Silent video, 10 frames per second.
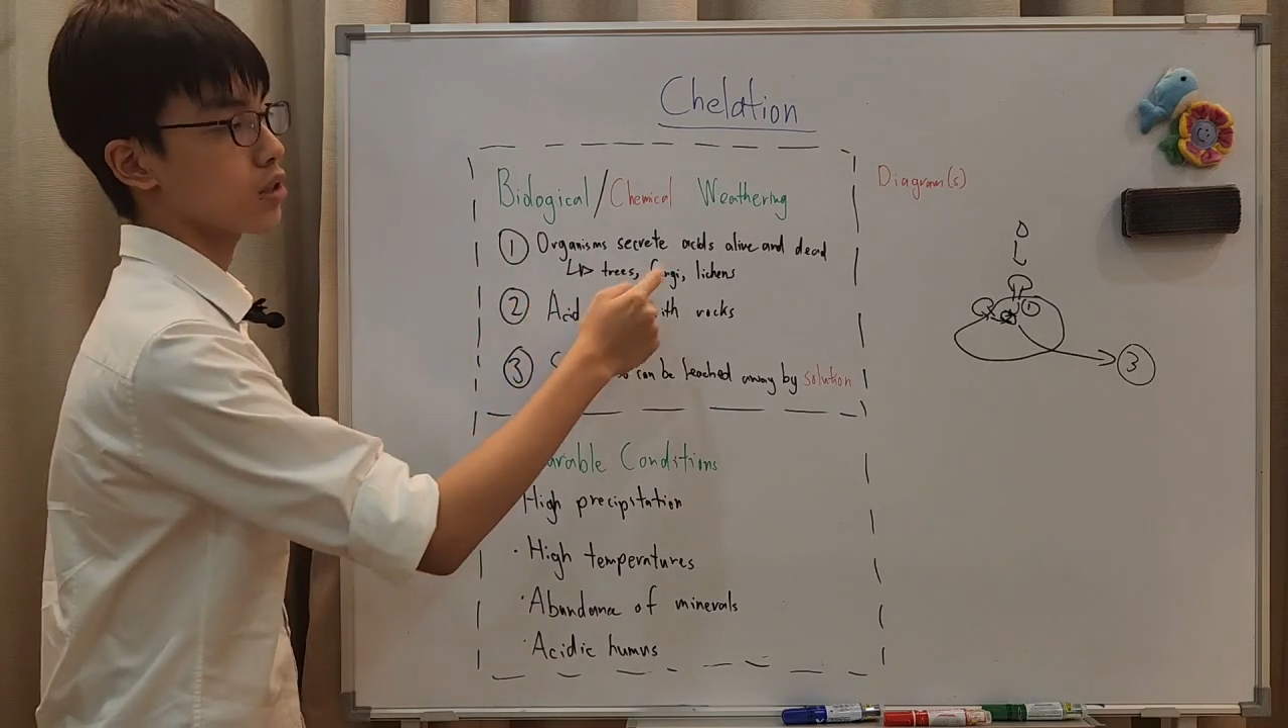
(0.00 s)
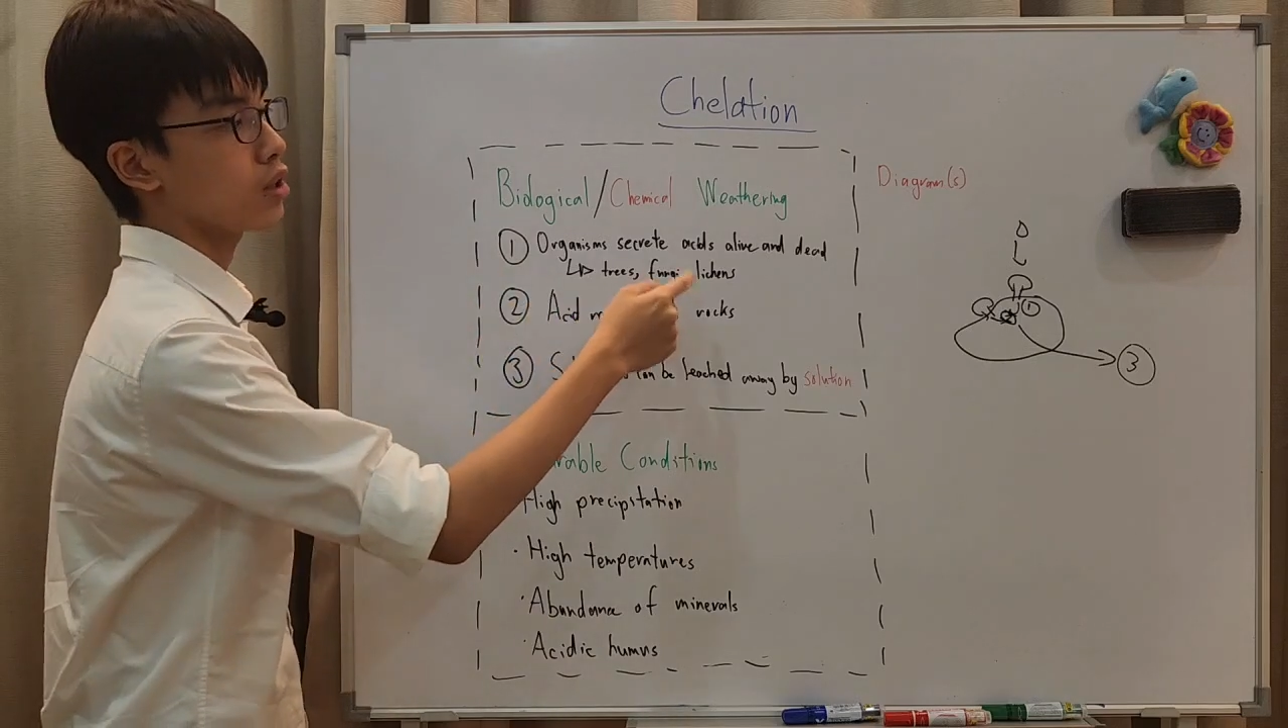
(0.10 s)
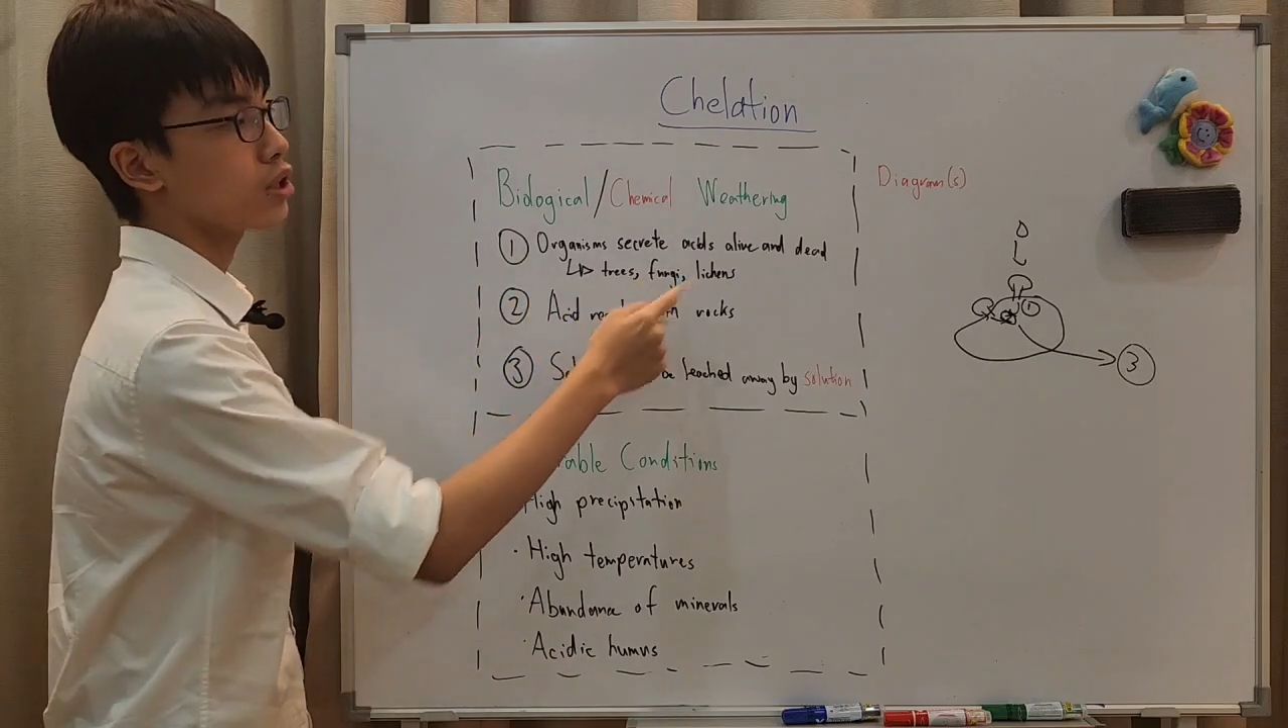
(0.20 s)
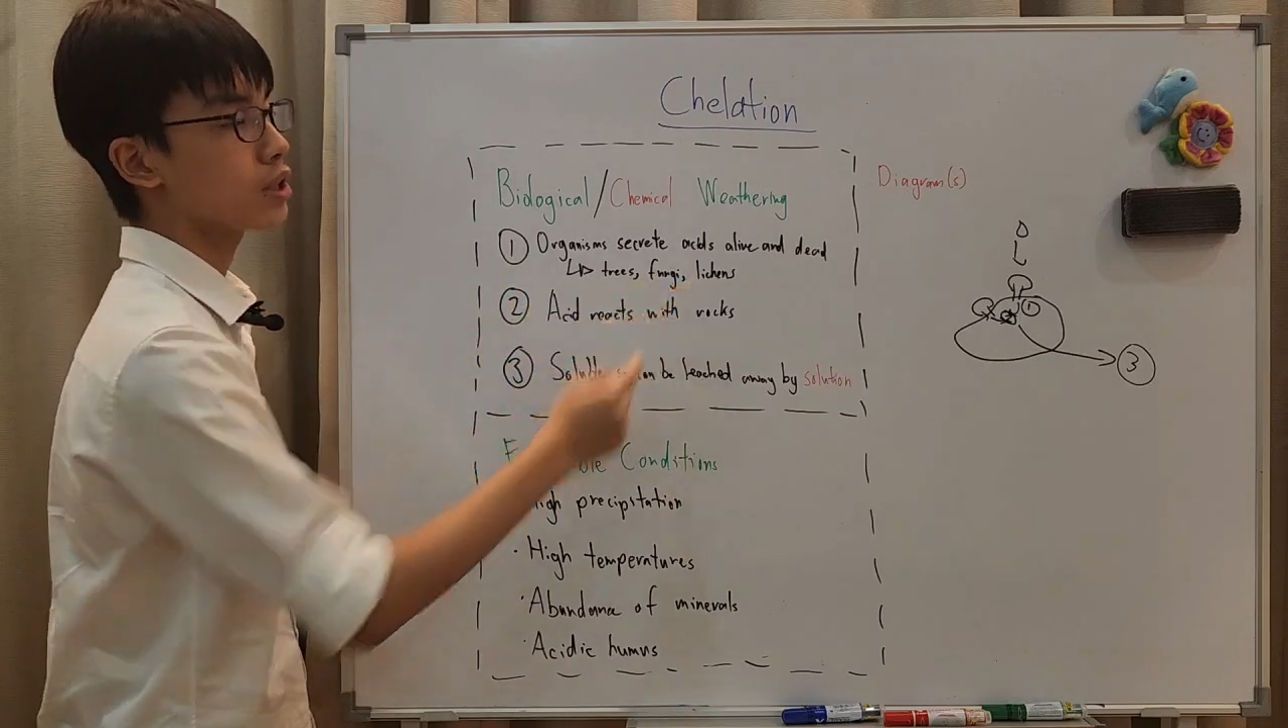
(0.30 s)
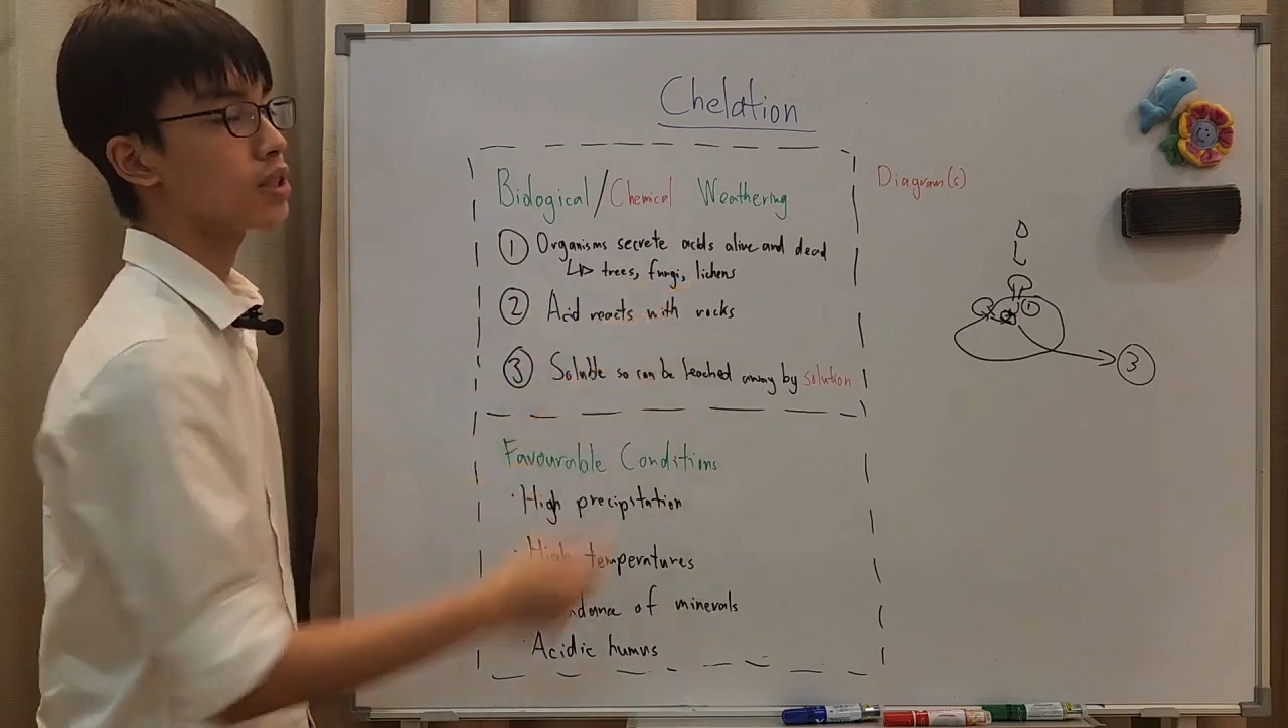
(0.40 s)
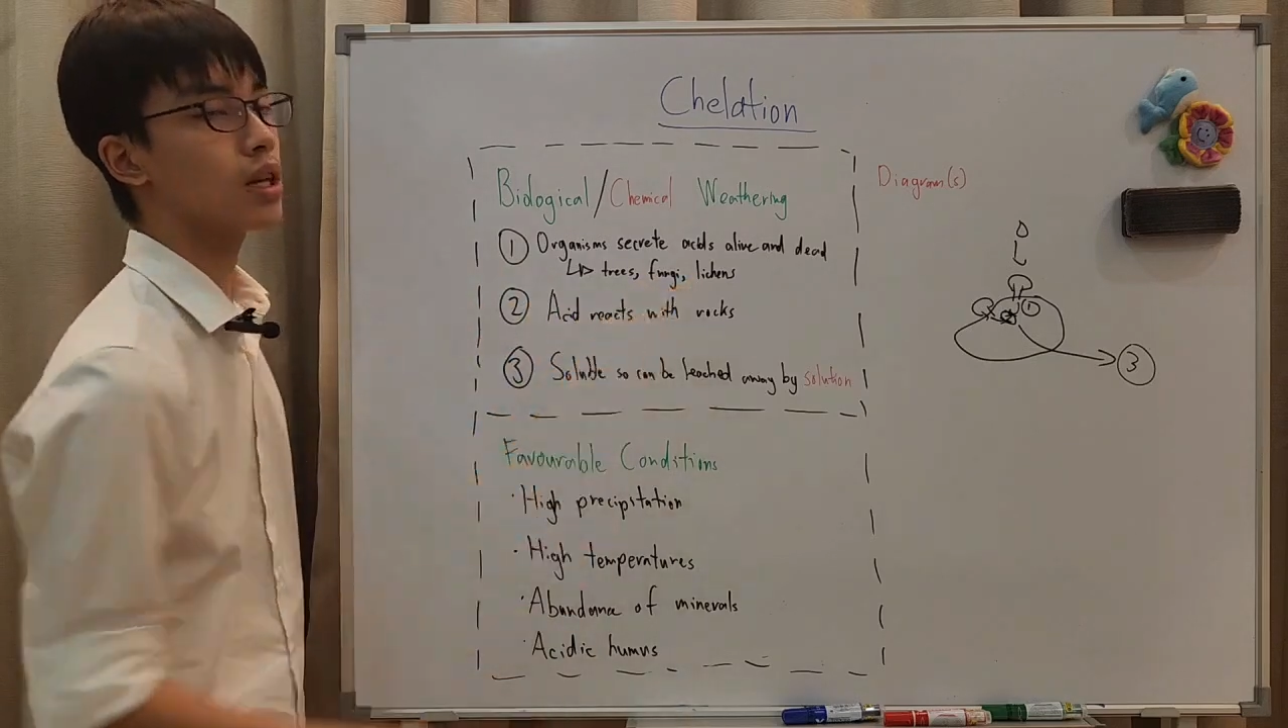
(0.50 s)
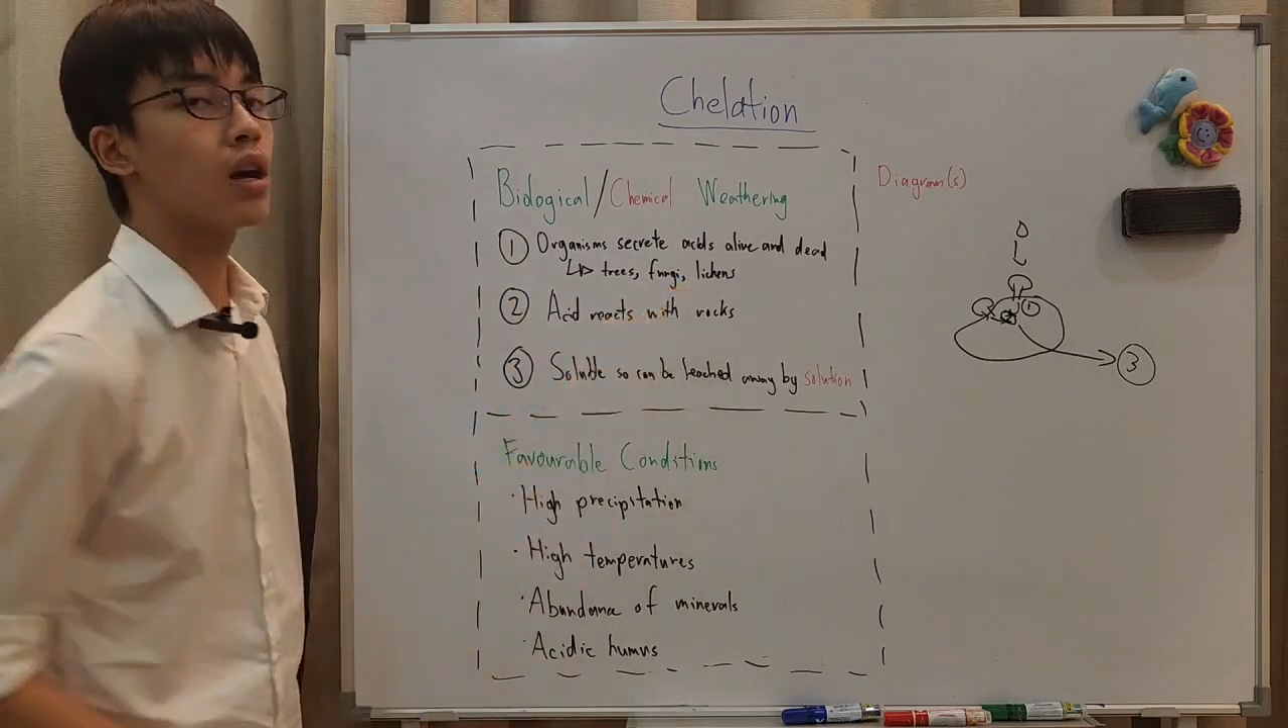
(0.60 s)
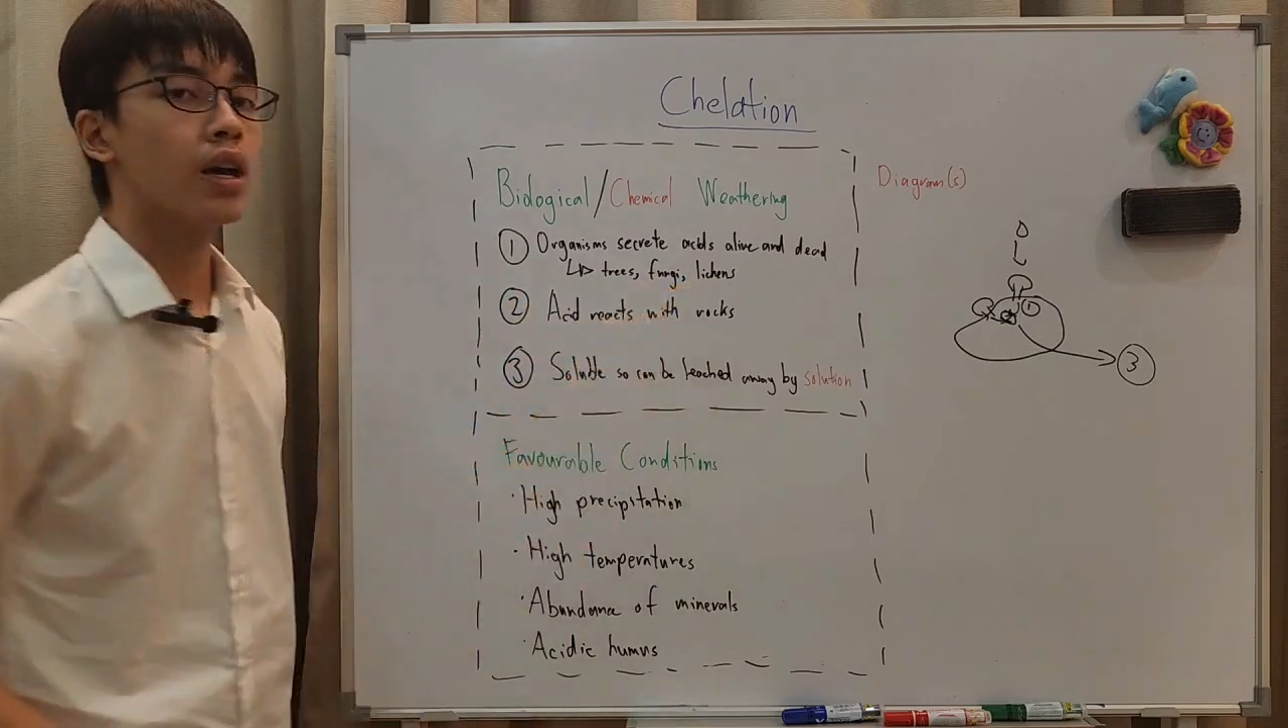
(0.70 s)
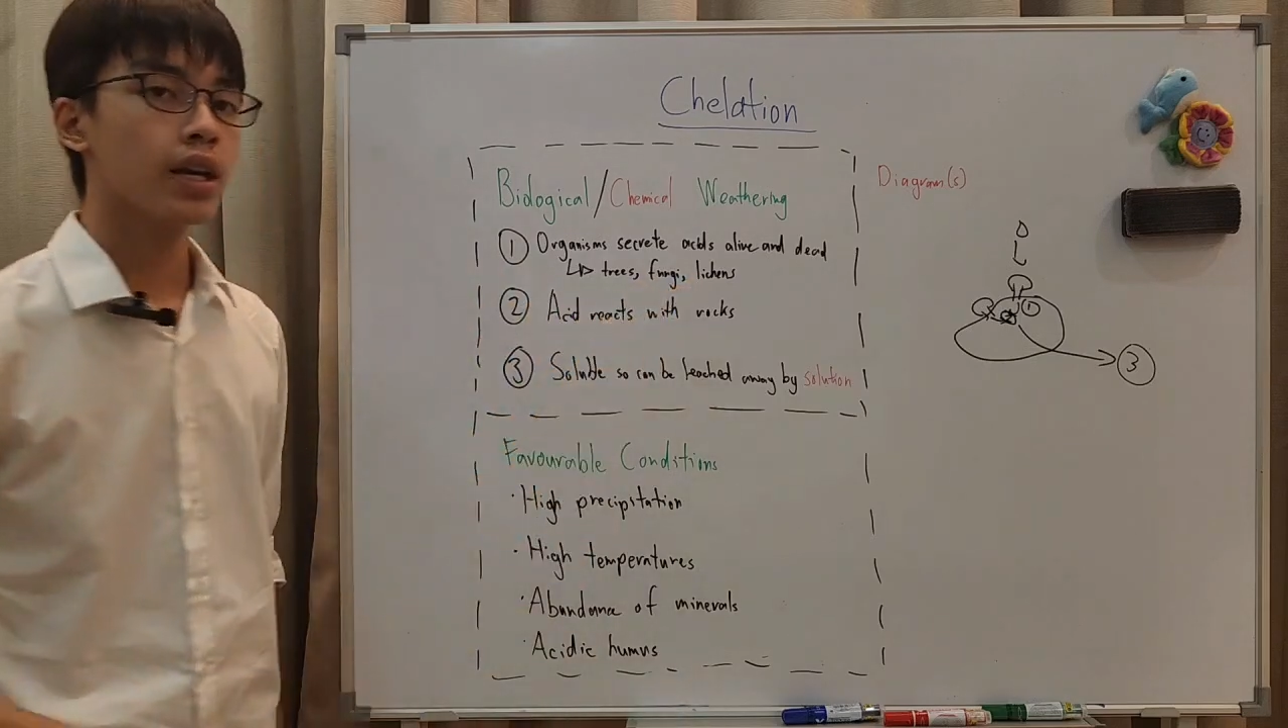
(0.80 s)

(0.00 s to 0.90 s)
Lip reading: or lichens,